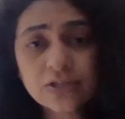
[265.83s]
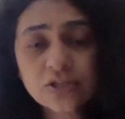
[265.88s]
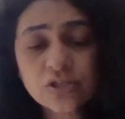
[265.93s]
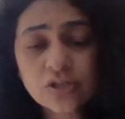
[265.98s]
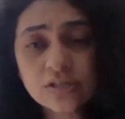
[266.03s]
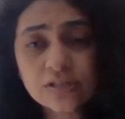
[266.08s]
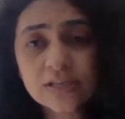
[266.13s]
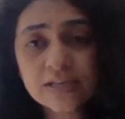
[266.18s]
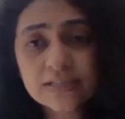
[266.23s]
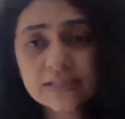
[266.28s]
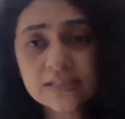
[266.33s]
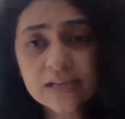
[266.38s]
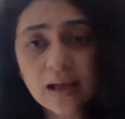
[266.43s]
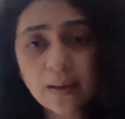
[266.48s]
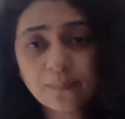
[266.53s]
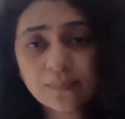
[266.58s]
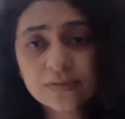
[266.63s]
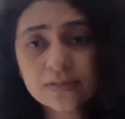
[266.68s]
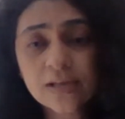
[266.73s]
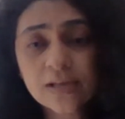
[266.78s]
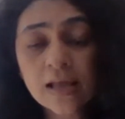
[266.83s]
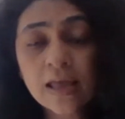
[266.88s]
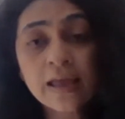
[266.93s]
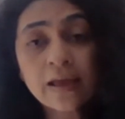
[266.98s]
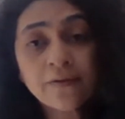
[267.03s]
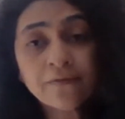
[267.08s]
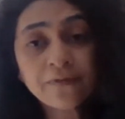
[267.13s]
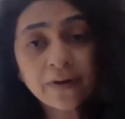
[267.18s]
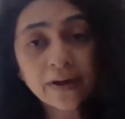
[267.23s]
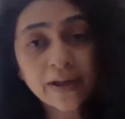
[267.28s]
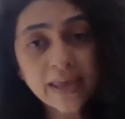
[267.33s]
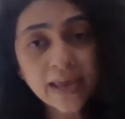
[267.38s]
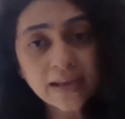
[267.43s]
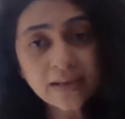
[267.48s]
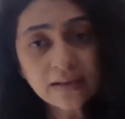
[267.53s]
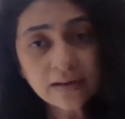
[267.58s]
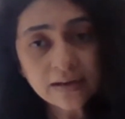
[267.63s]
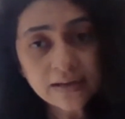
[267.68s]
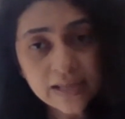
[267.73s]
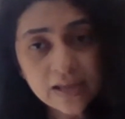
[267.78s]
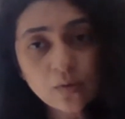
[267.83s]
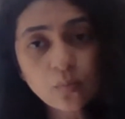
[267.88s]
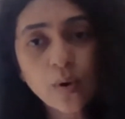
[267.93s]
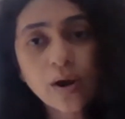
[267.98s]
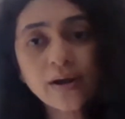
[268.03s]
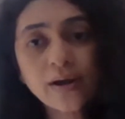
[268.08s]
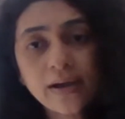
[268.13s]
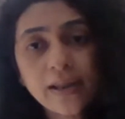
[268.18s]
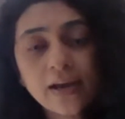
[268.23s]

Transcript: She just comes, forget the day one,